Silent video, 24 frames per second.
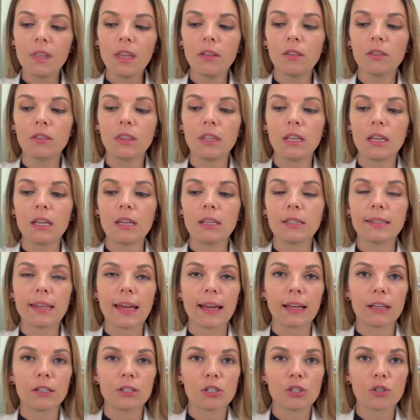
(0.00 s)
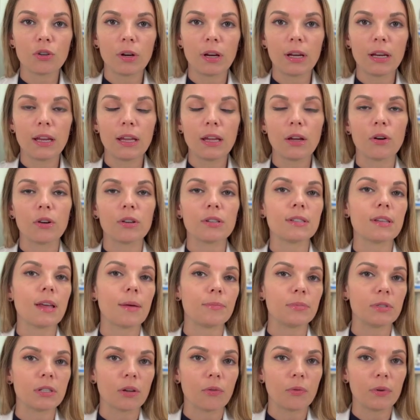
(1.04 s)
The second screening or
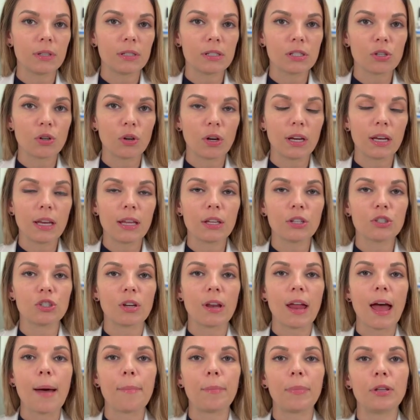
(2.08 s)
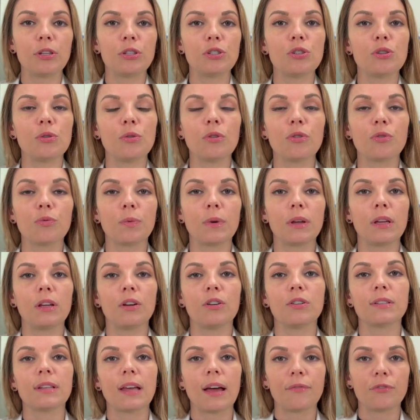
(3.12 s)
subsequent screening should happen 2 to 3
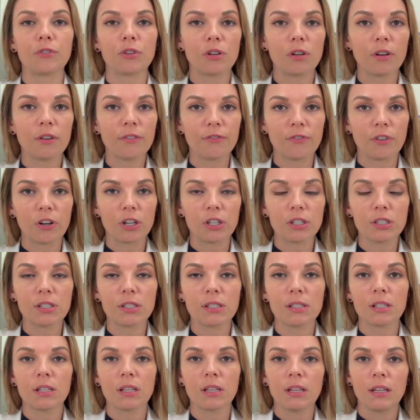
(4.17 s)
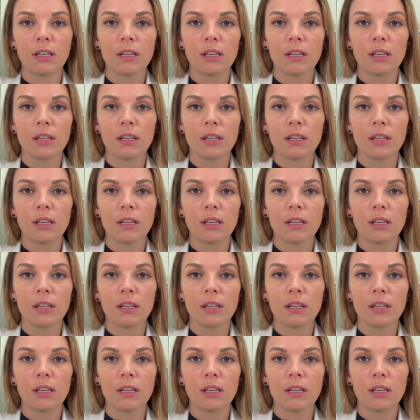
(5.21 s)
years after your first